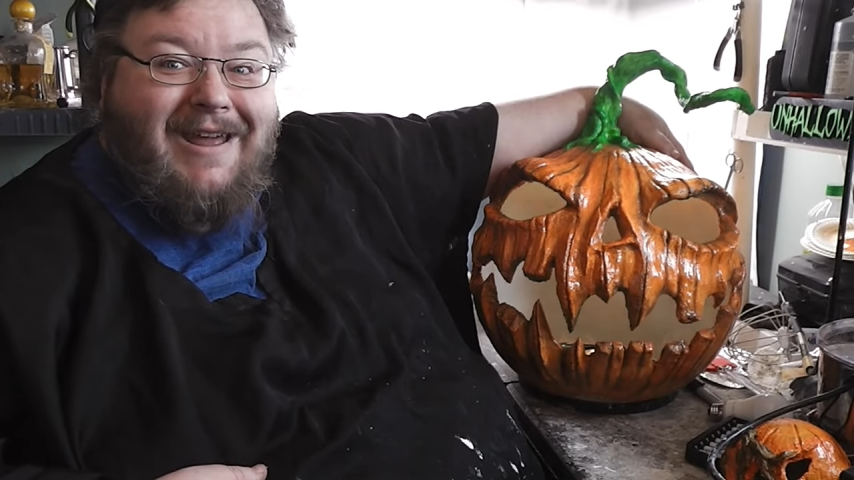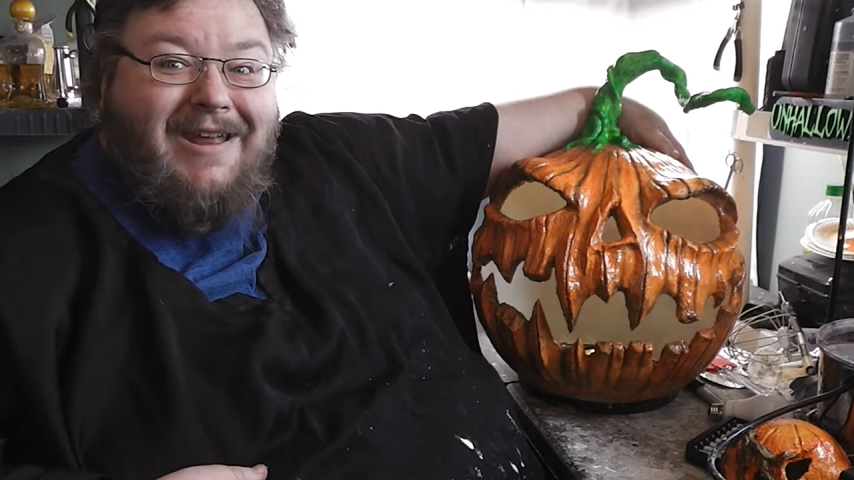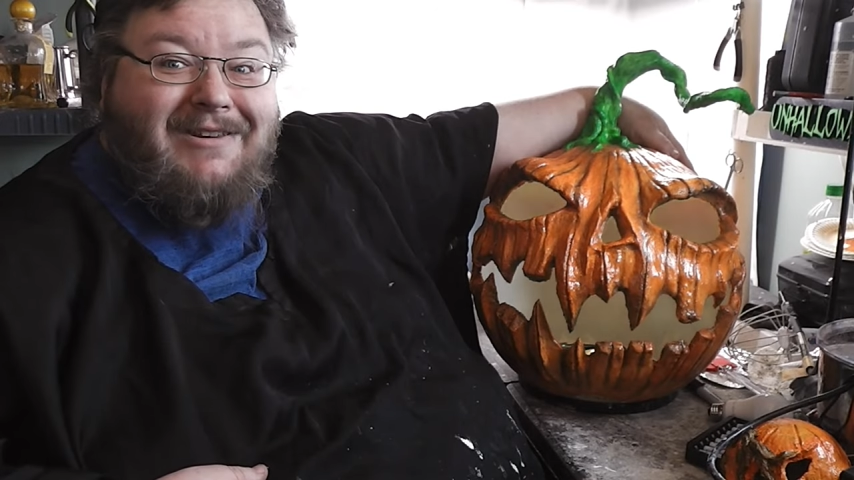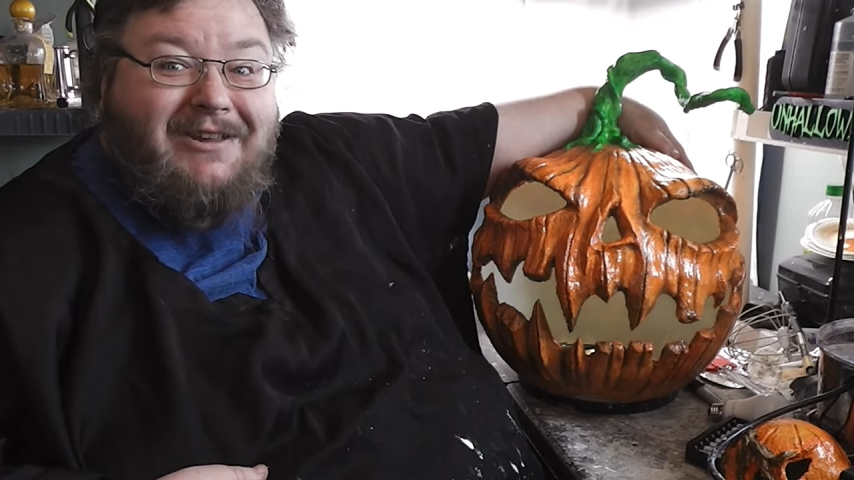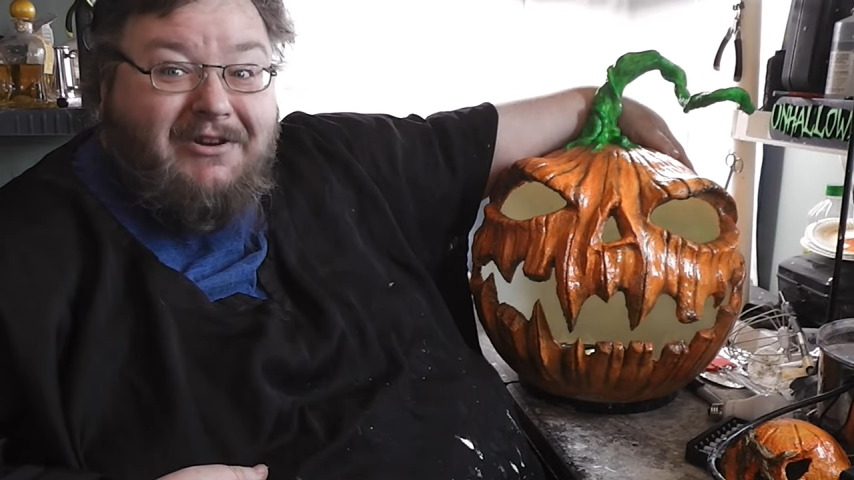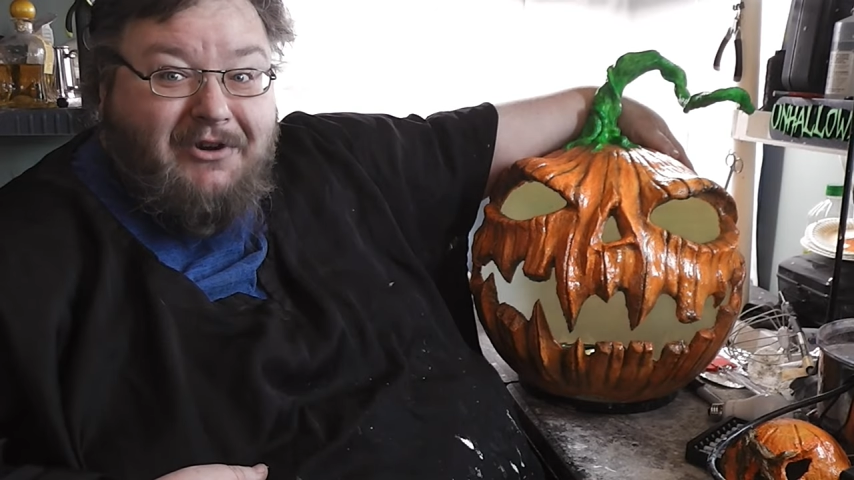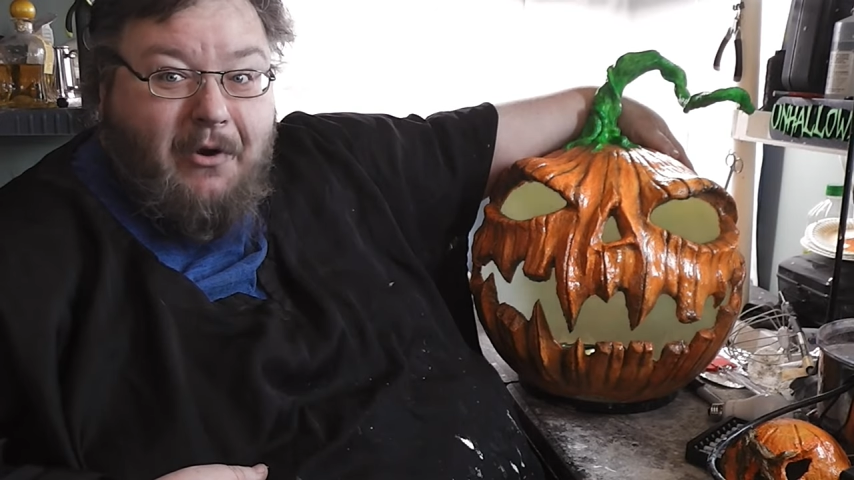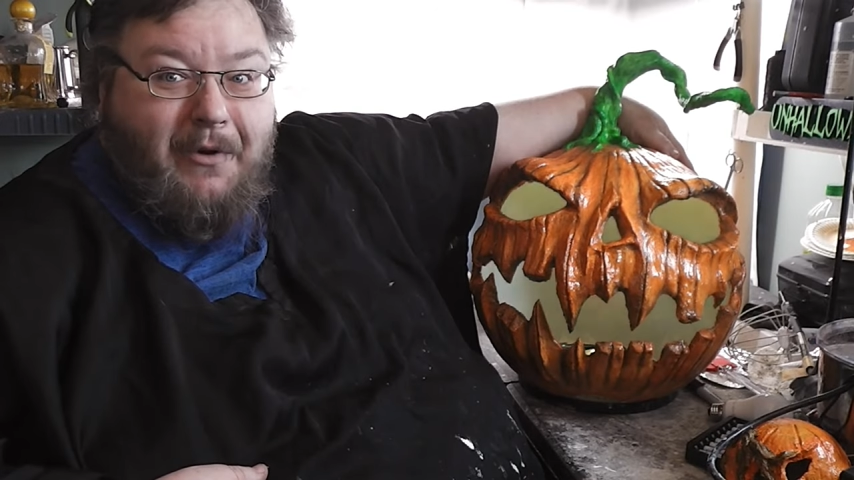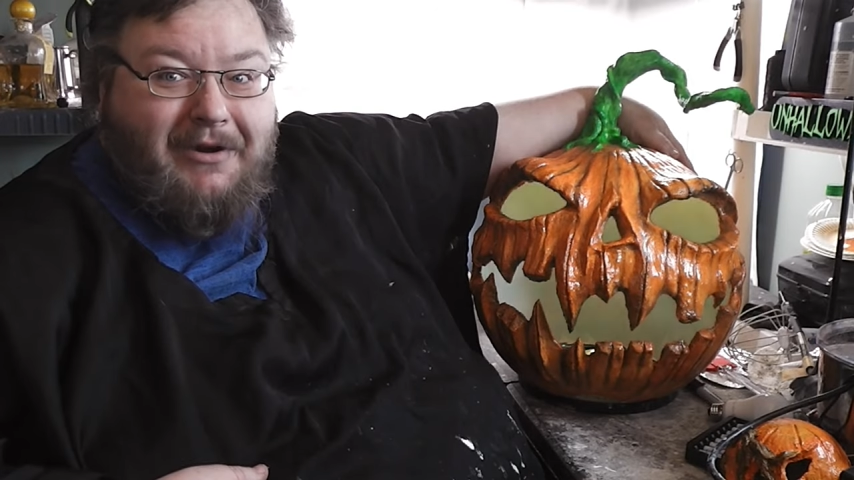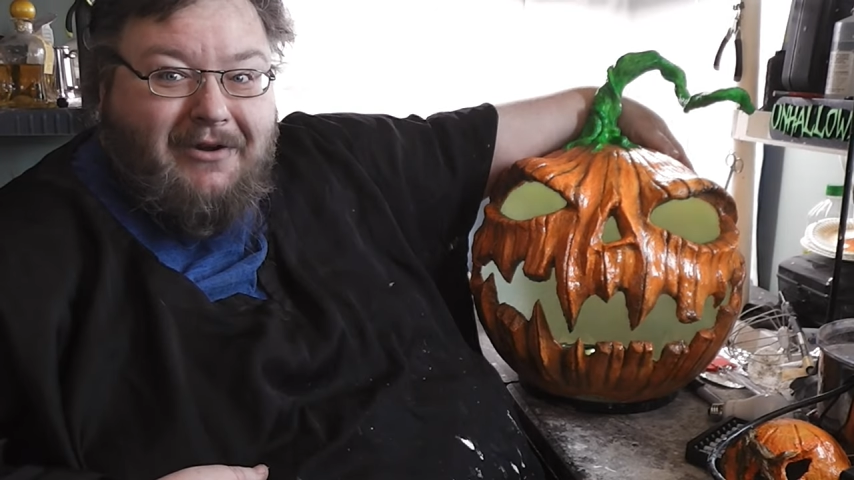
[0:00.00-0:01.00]
and get
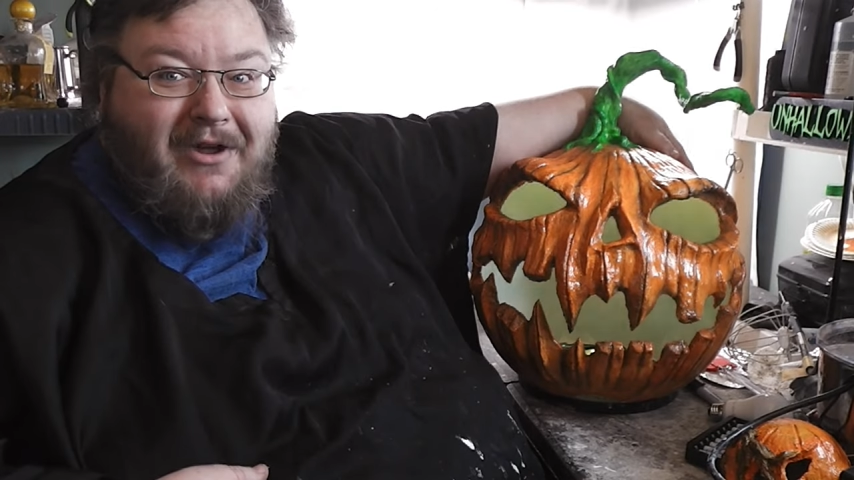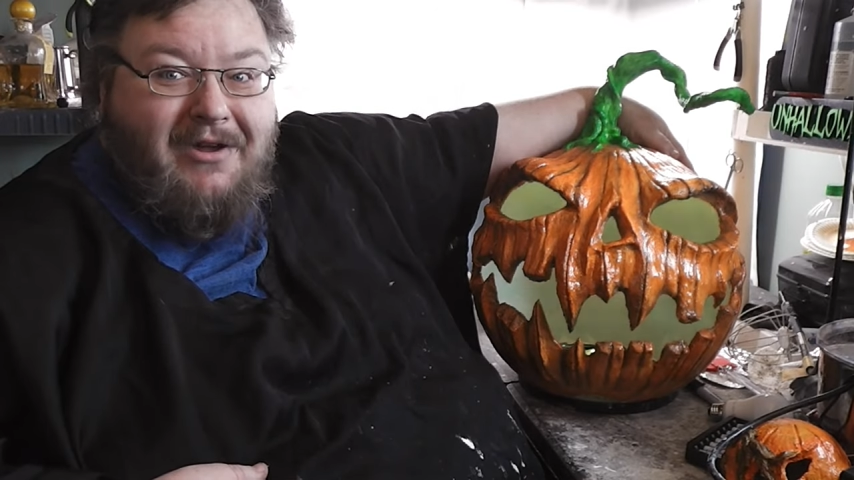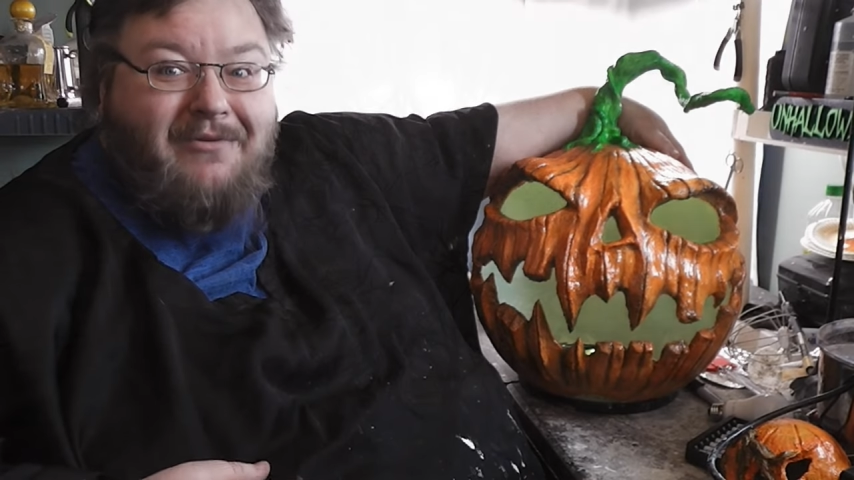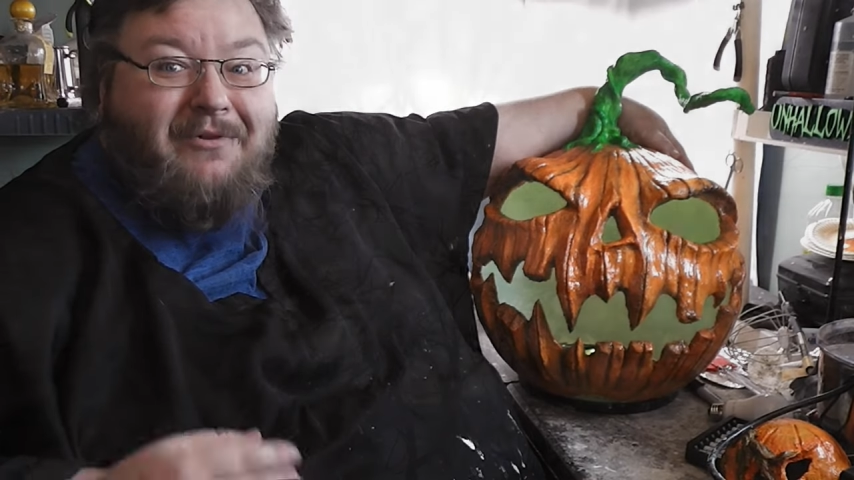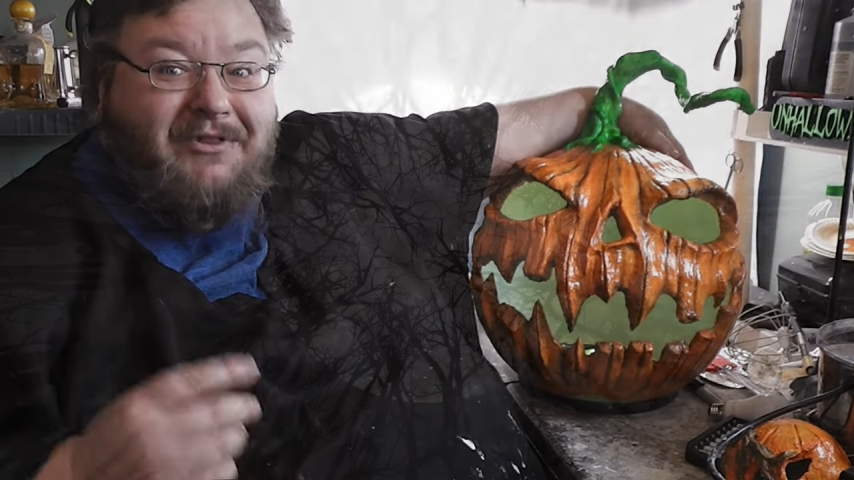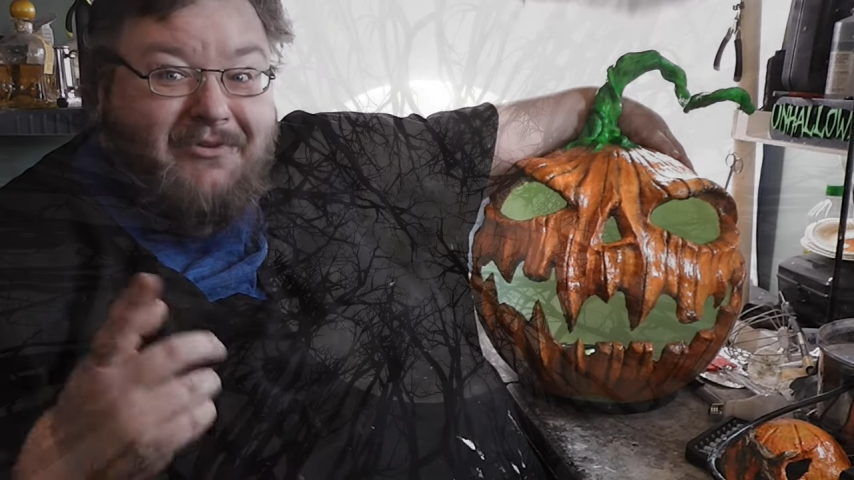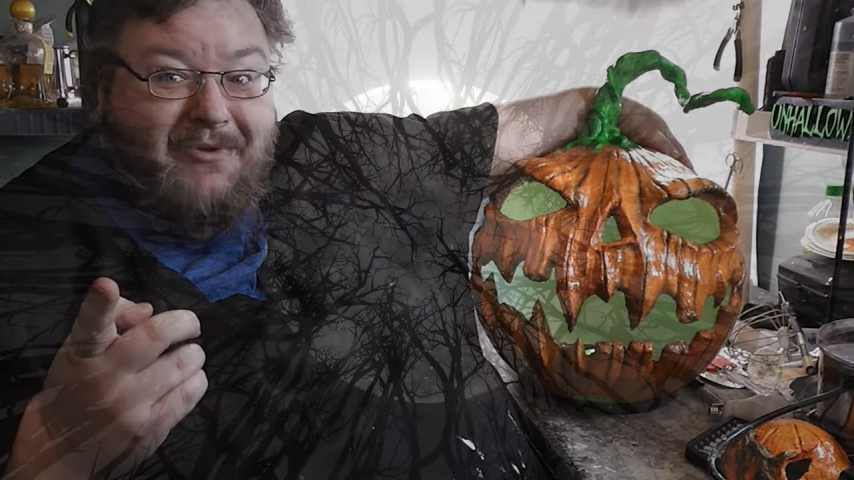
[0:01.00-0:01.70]
going with the